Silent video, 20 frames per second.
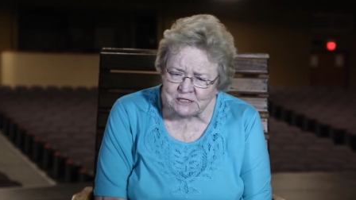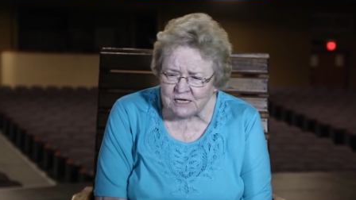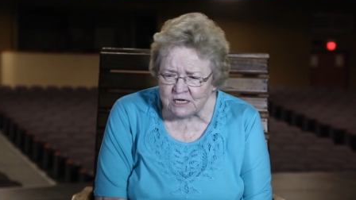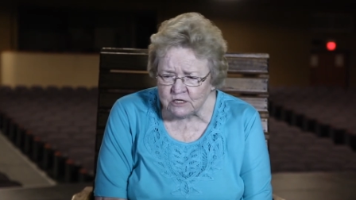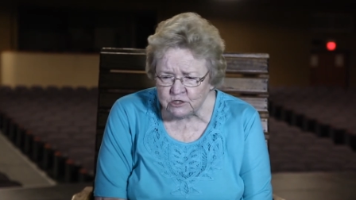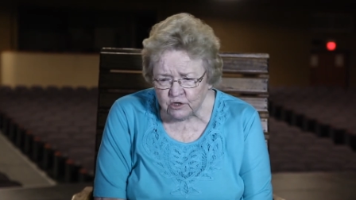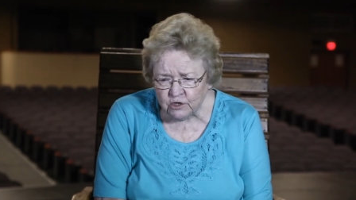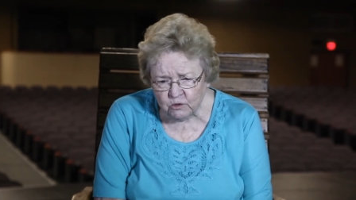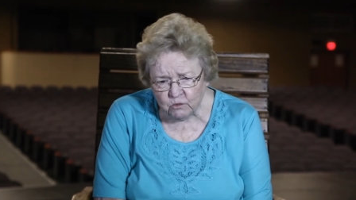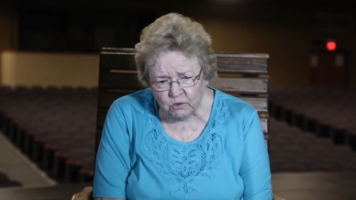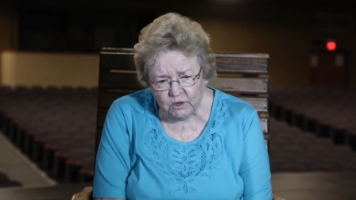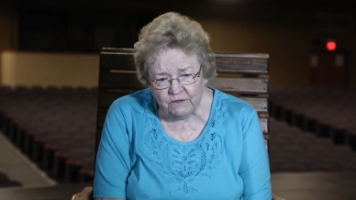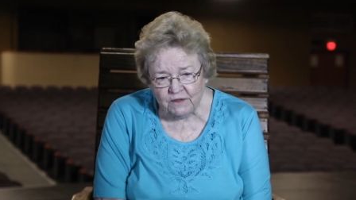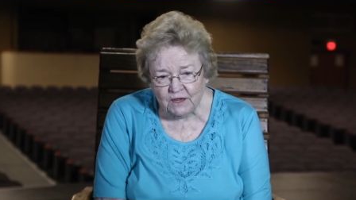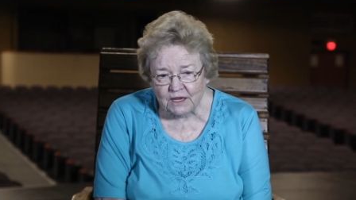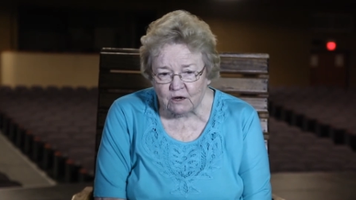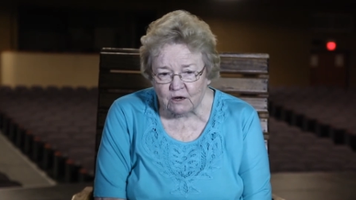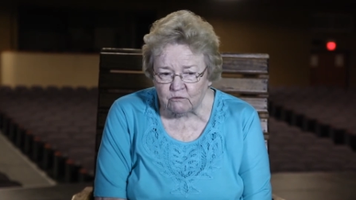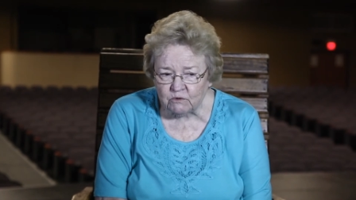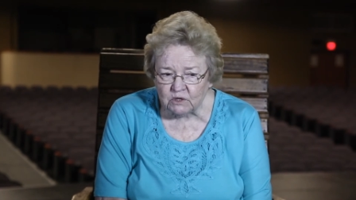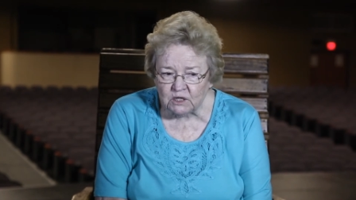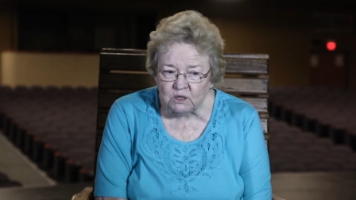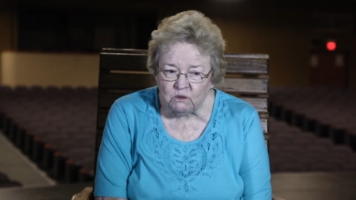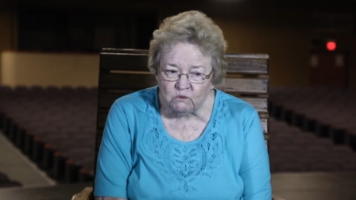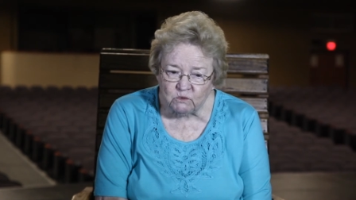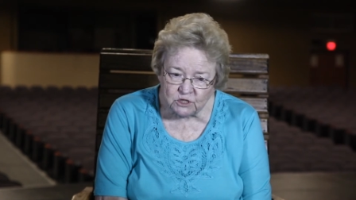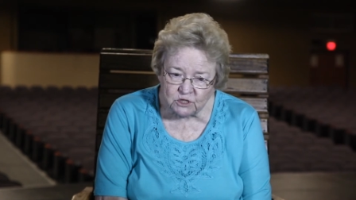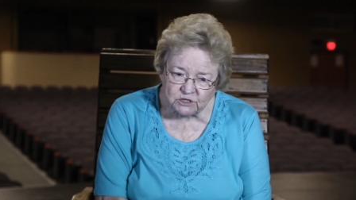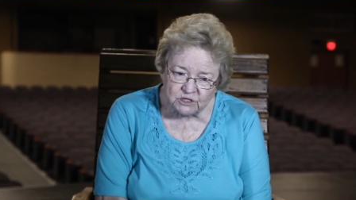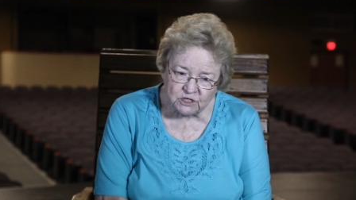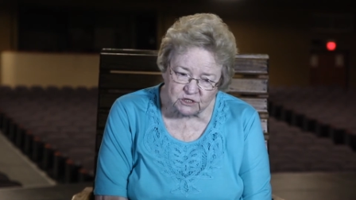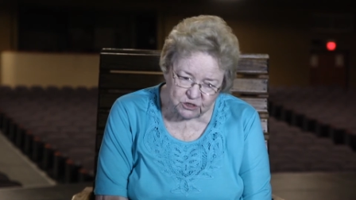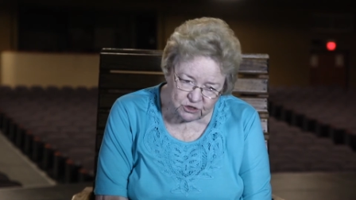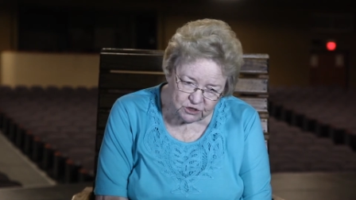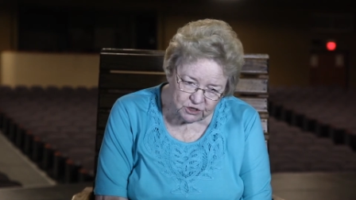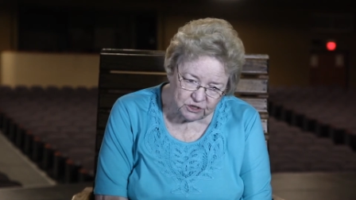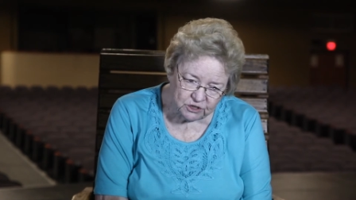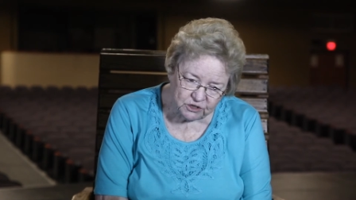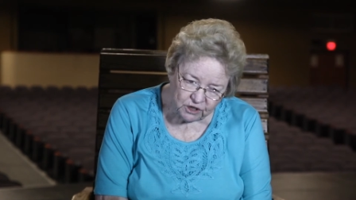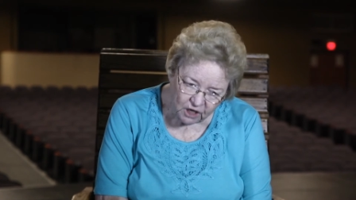Angel, the one thing I really wish that
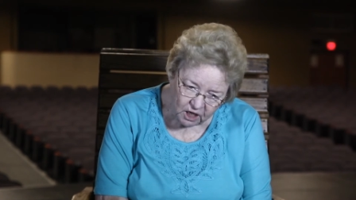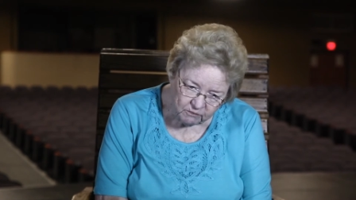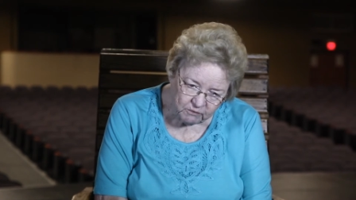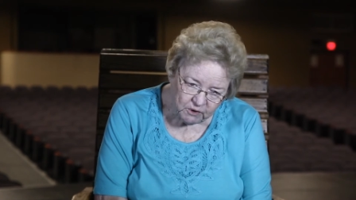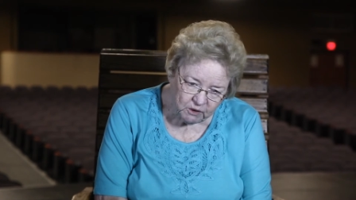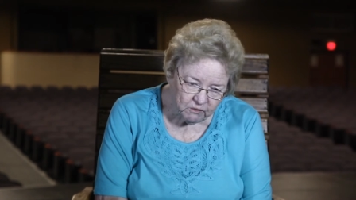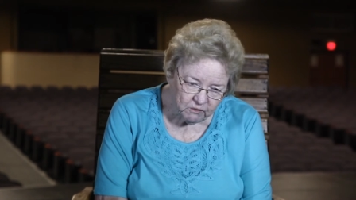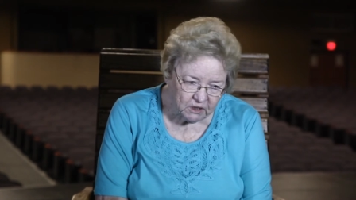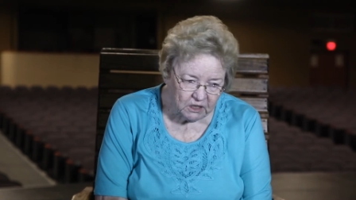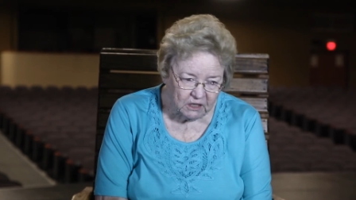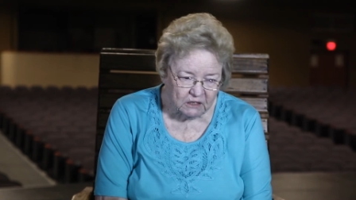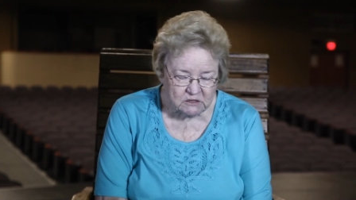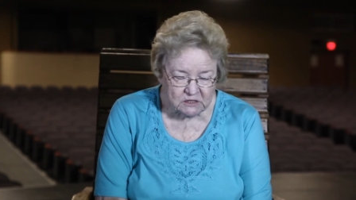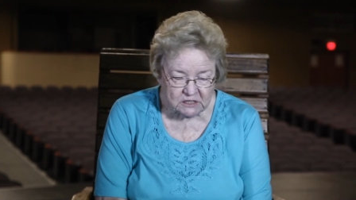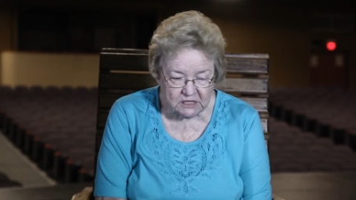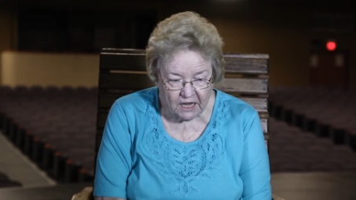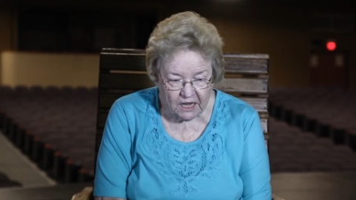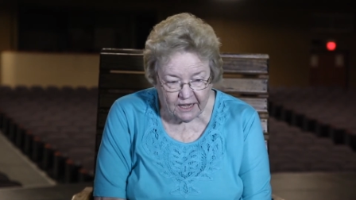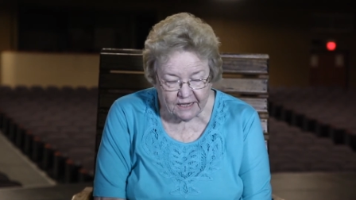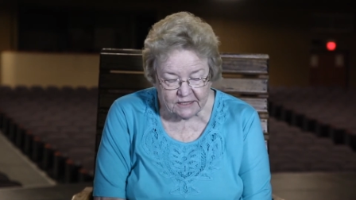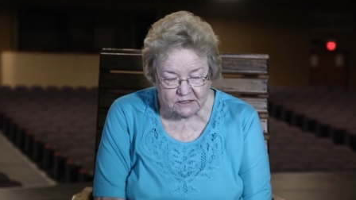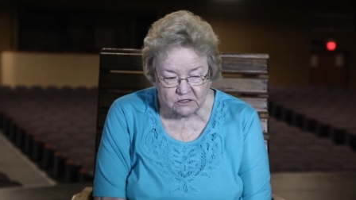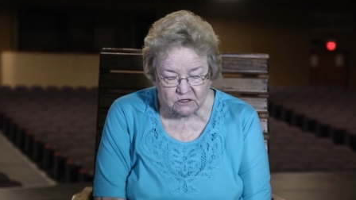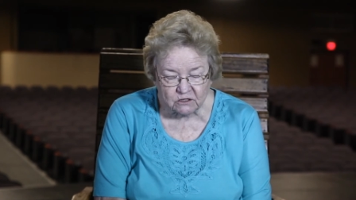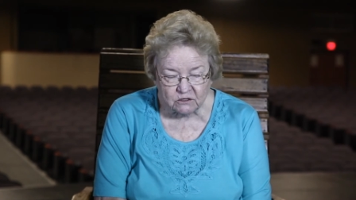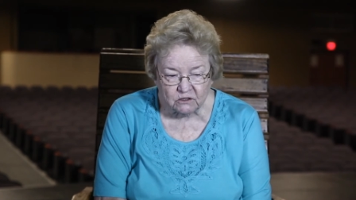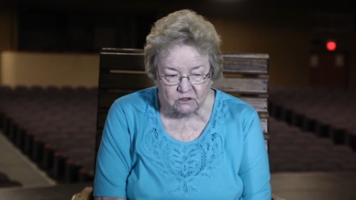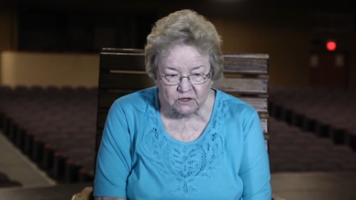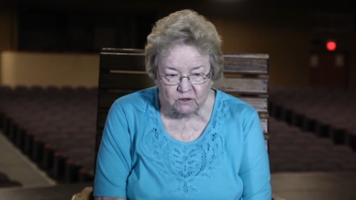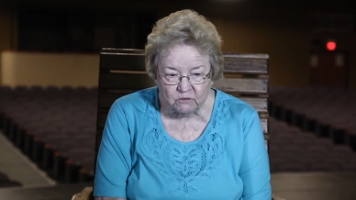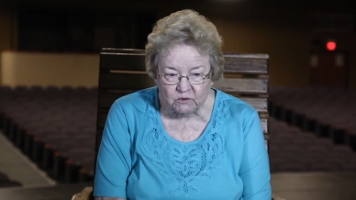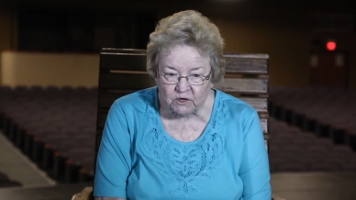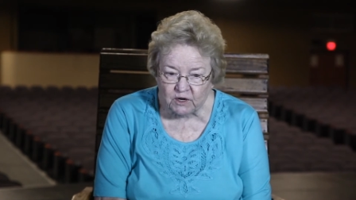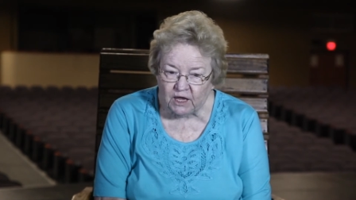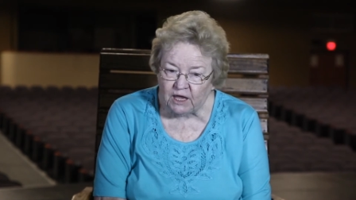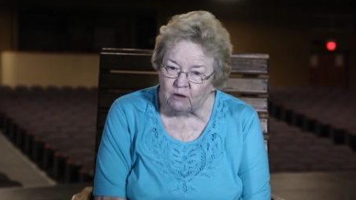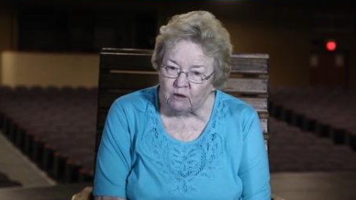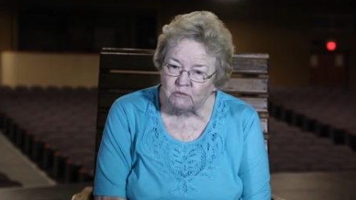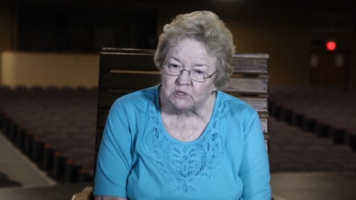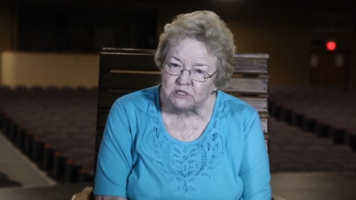you had taught me when I was in high school that would have
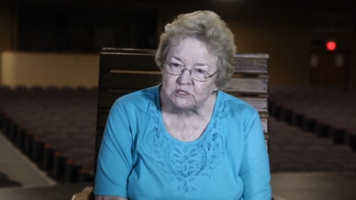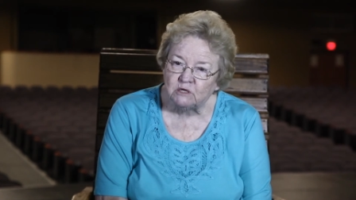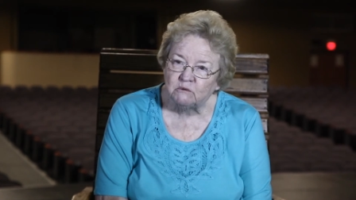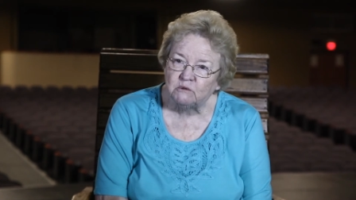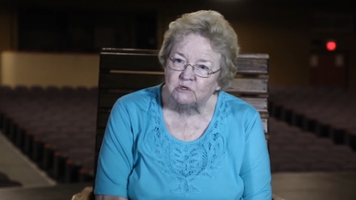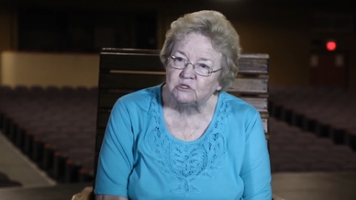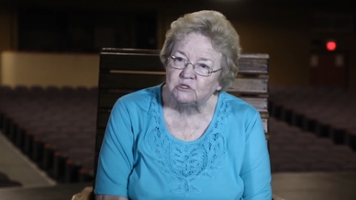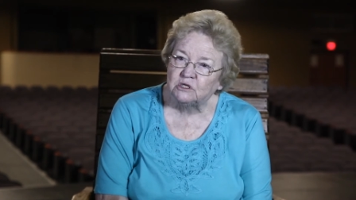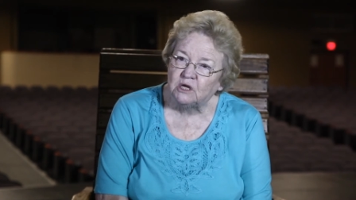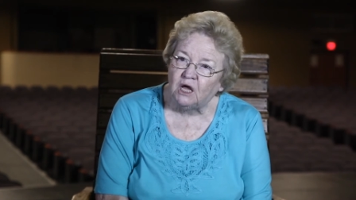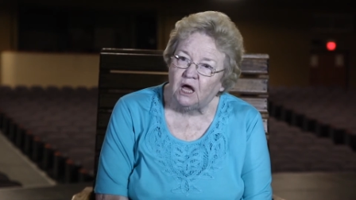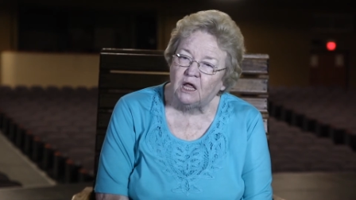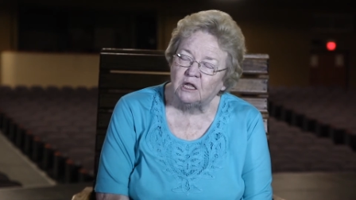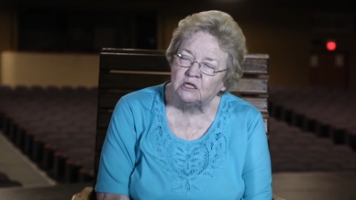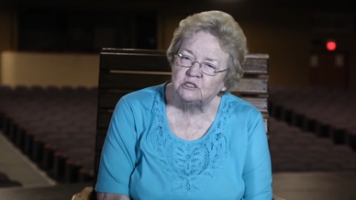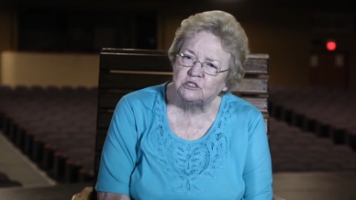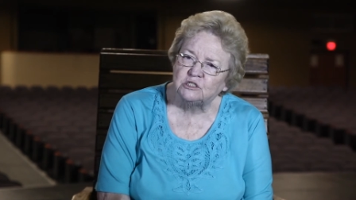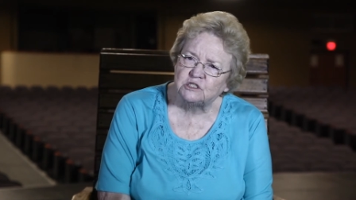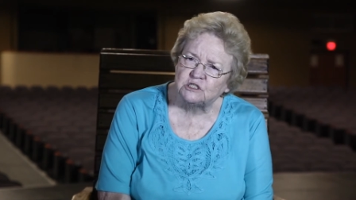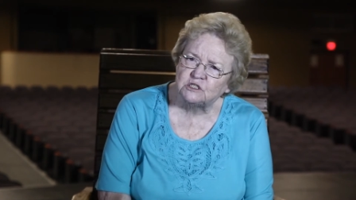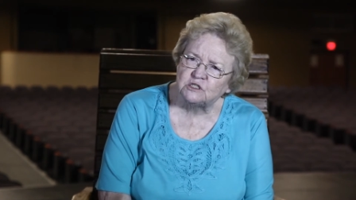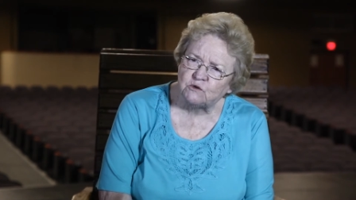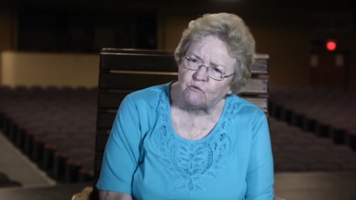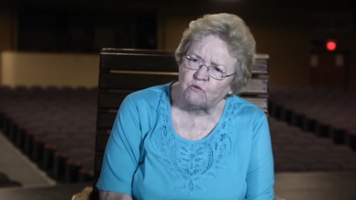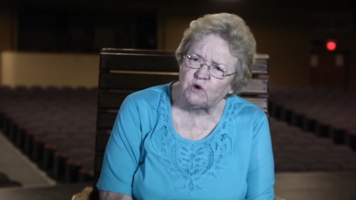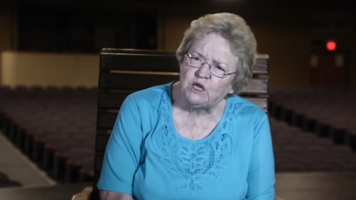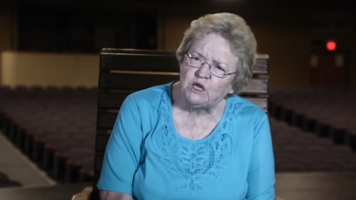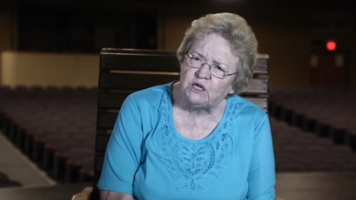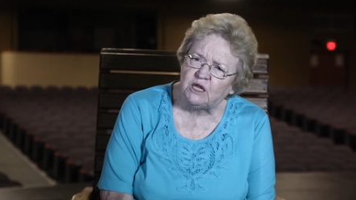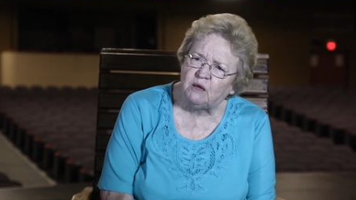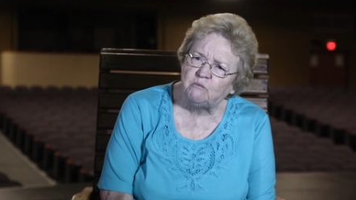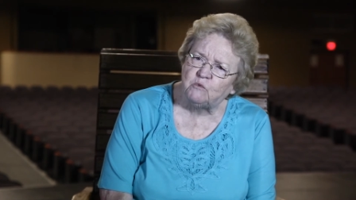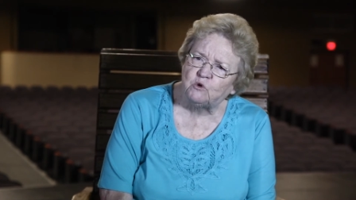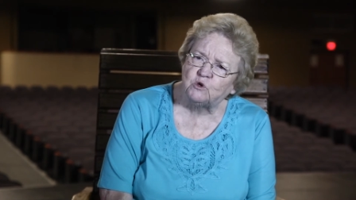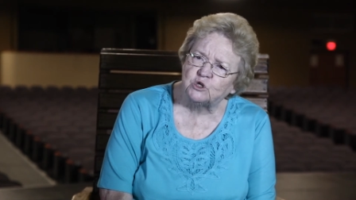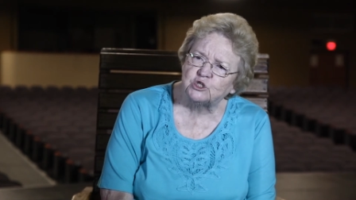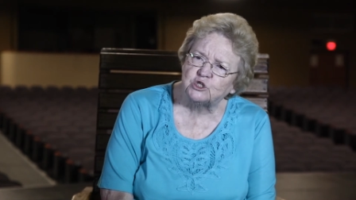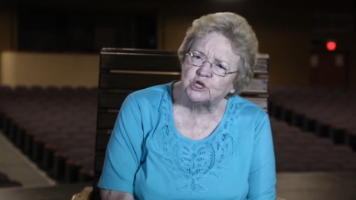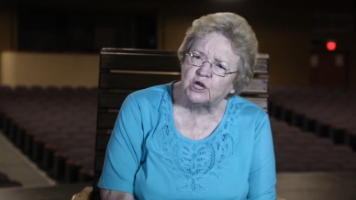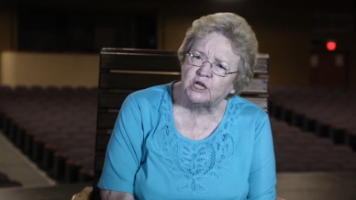helped me so much in college is that we had done
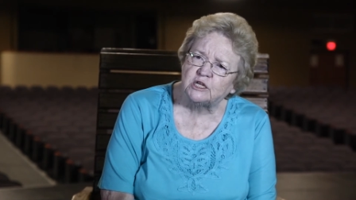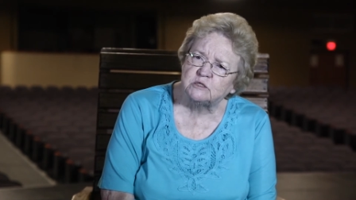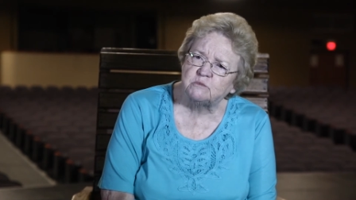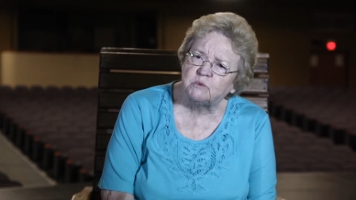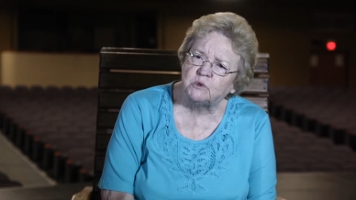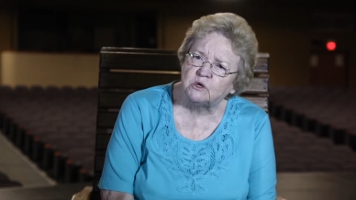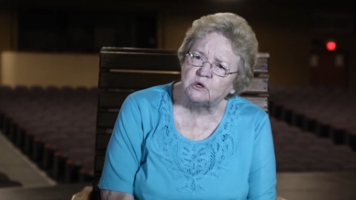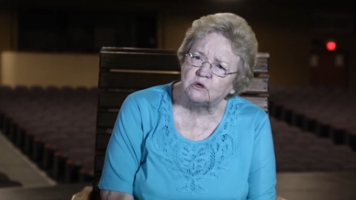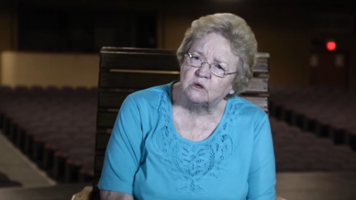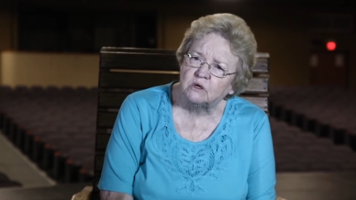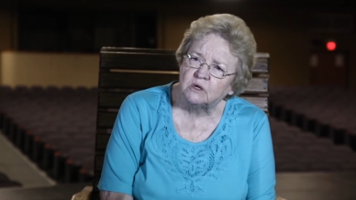more Shakespeare.